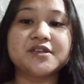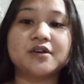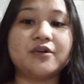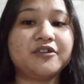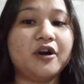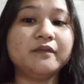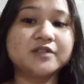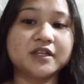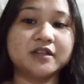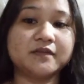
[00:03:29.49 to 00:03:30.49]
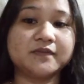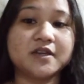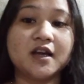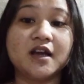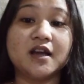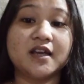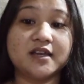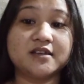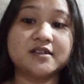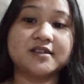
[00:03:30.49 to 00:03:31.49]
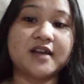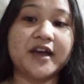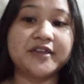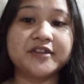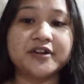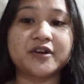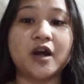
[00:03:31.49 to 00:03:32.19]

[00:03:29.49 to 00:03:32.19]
So the objective is either